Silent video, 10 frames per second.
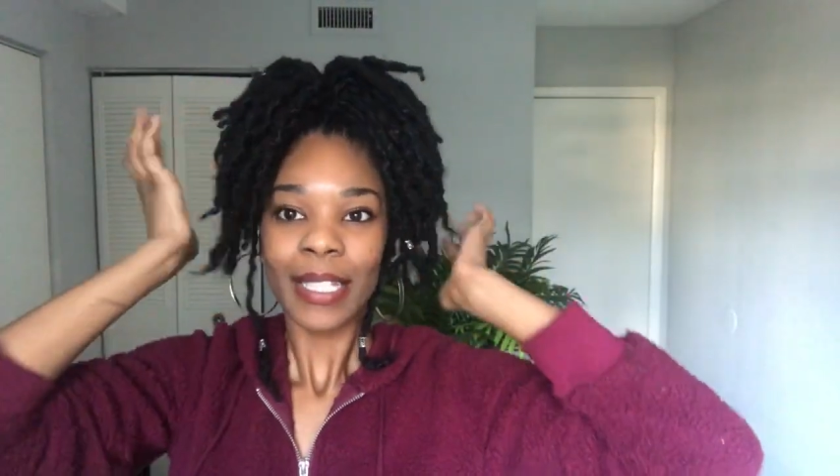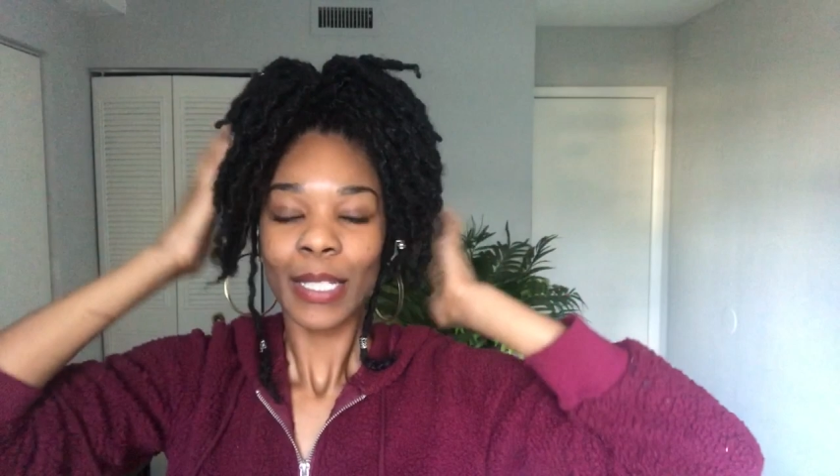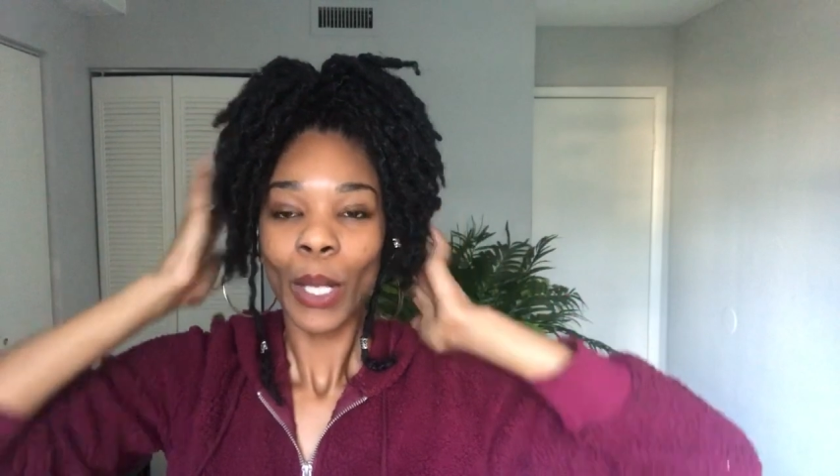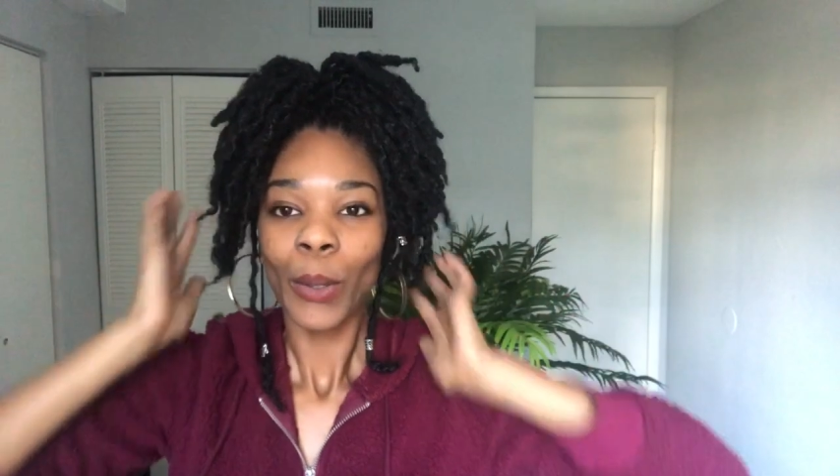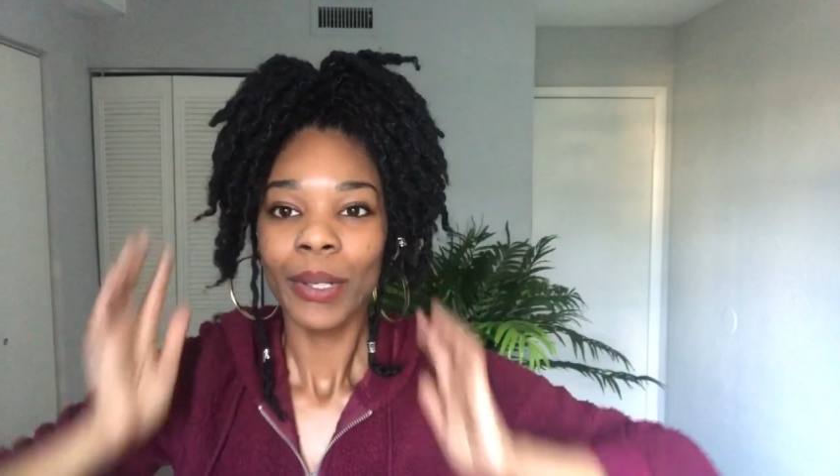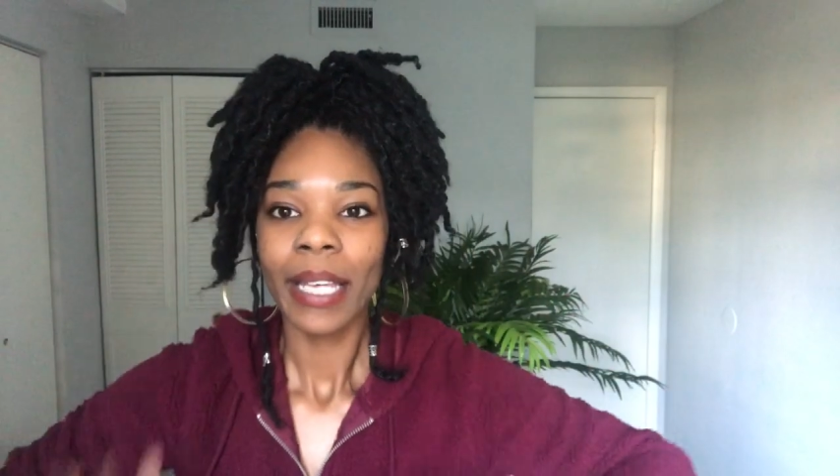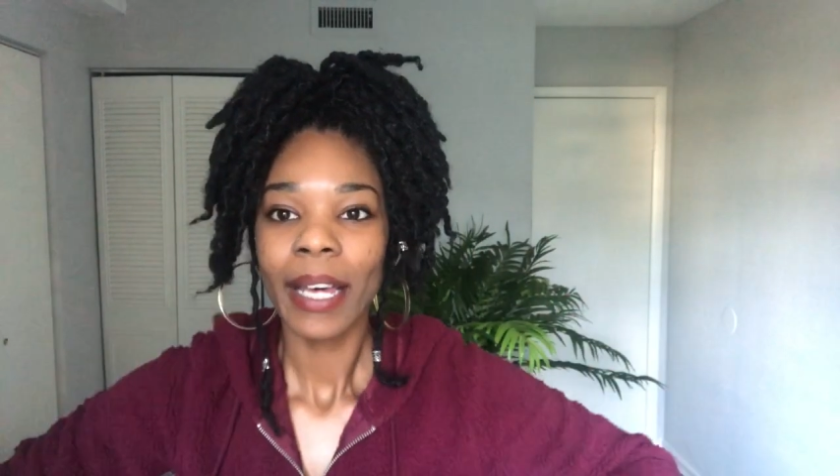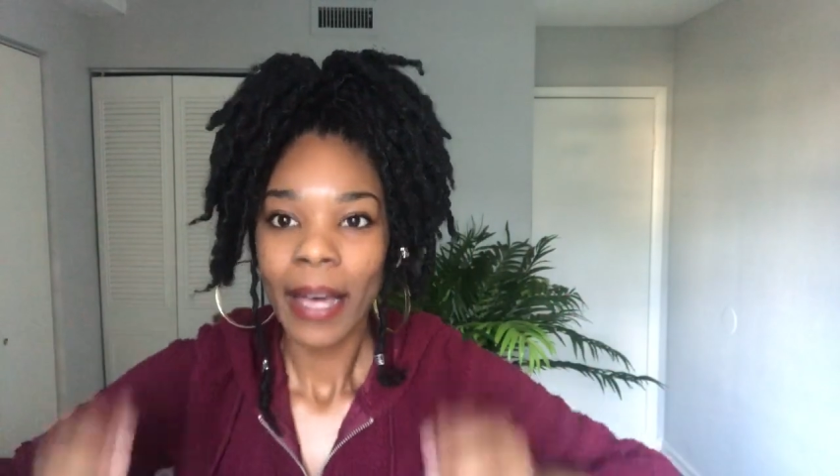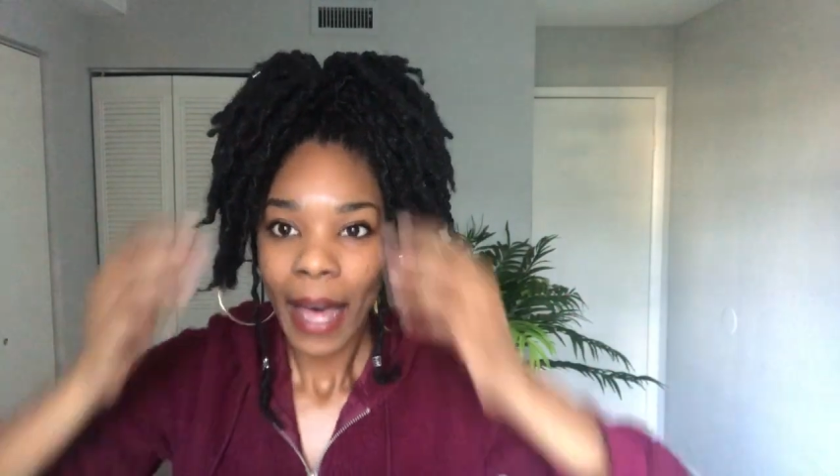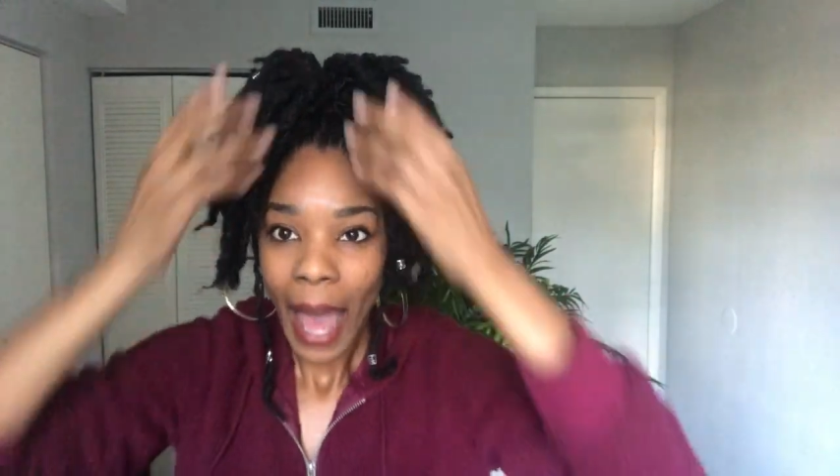So
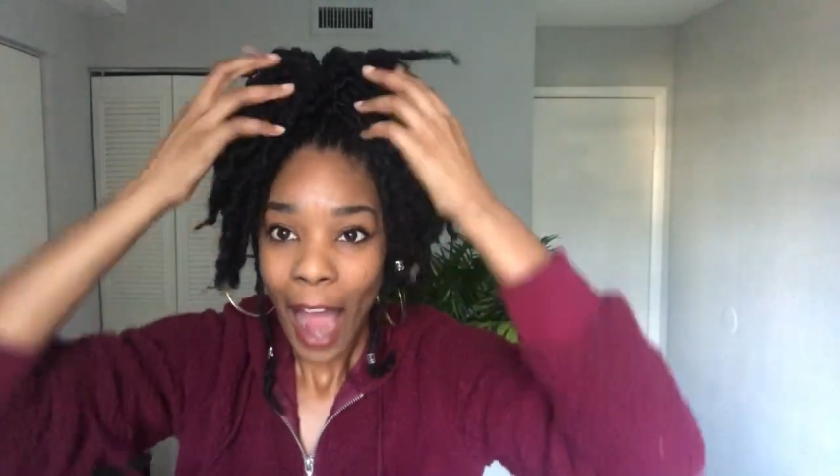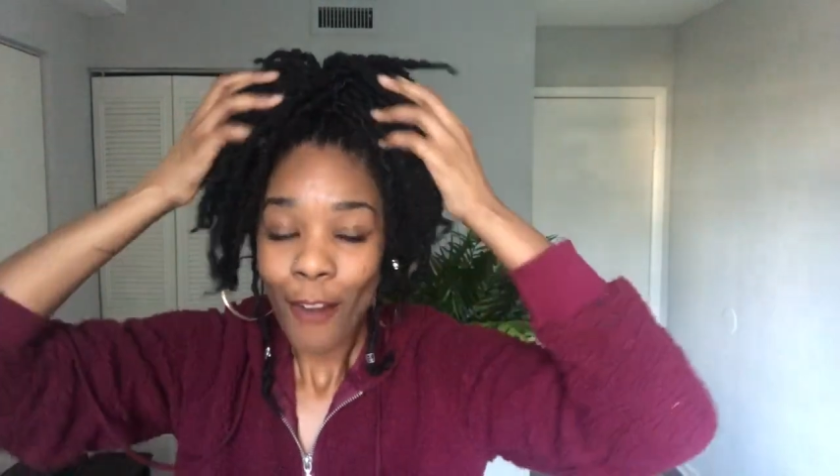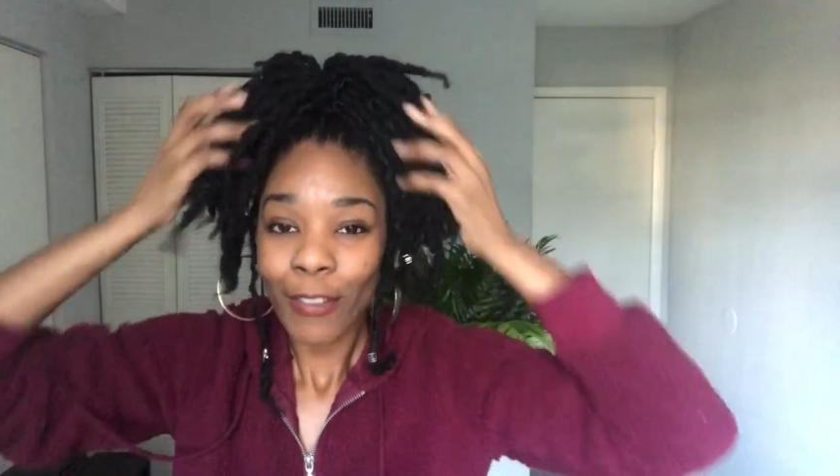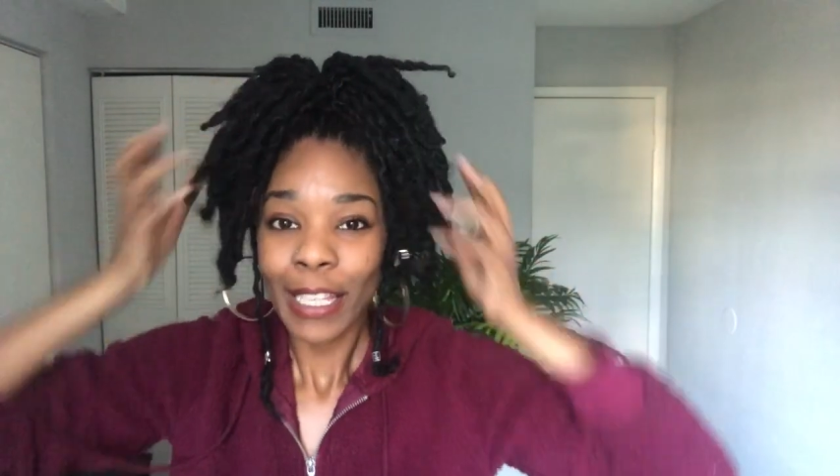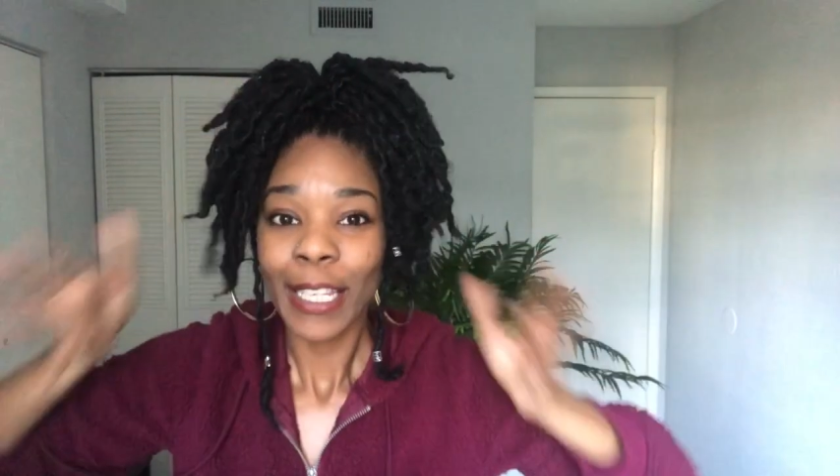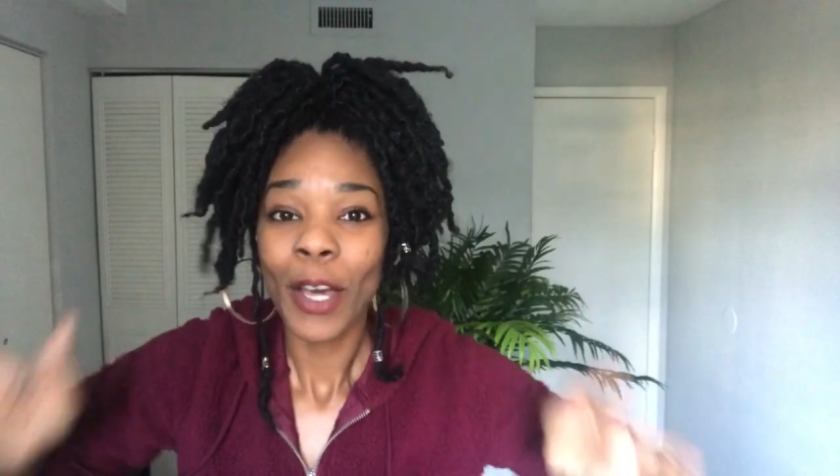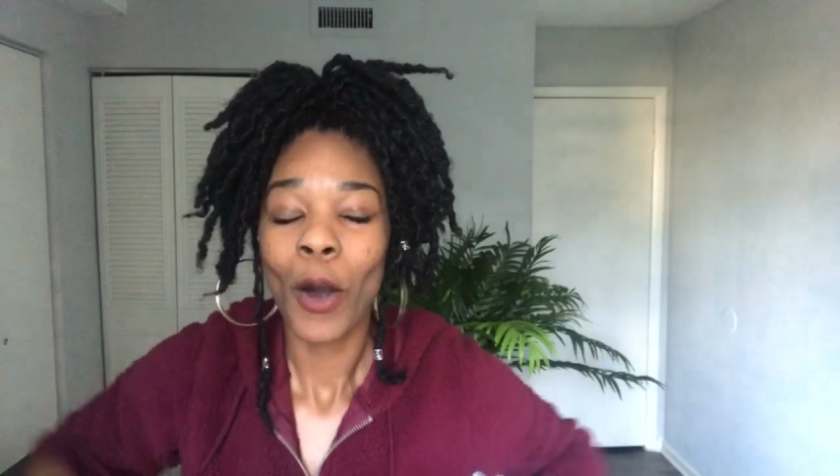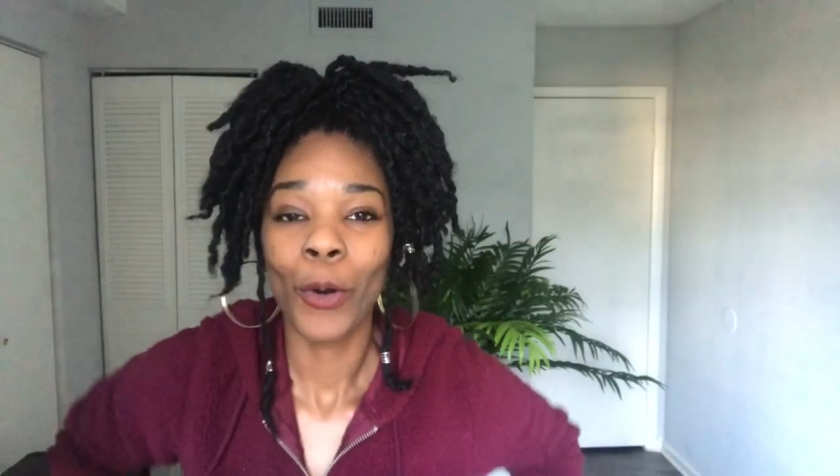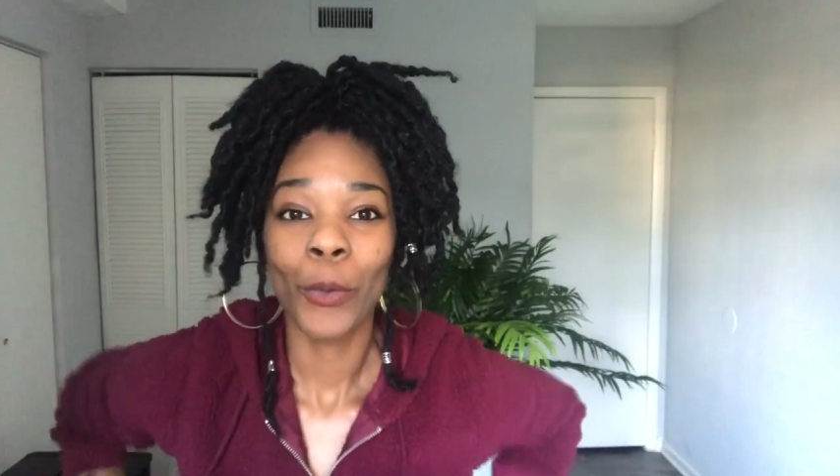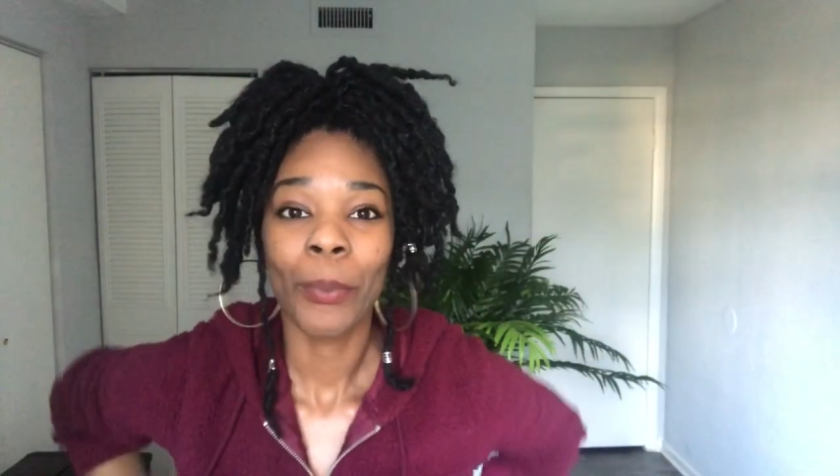yeah, I really
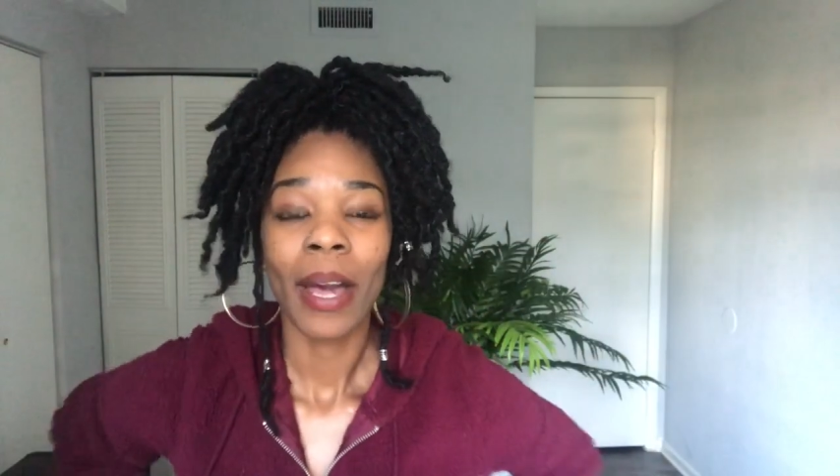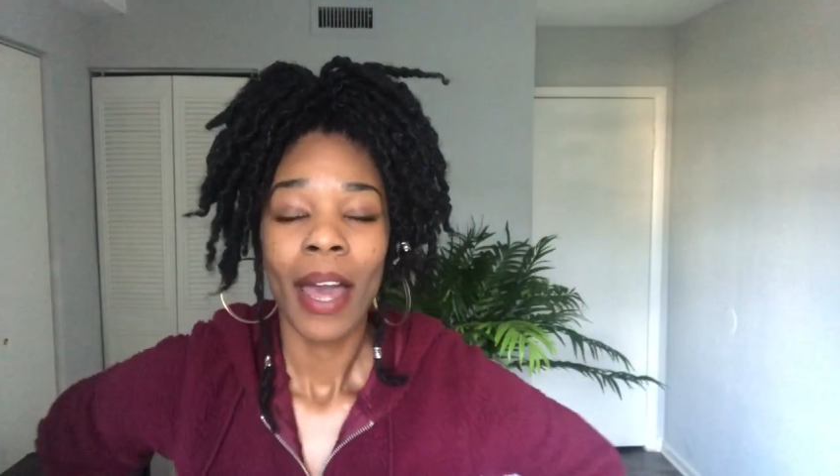hope,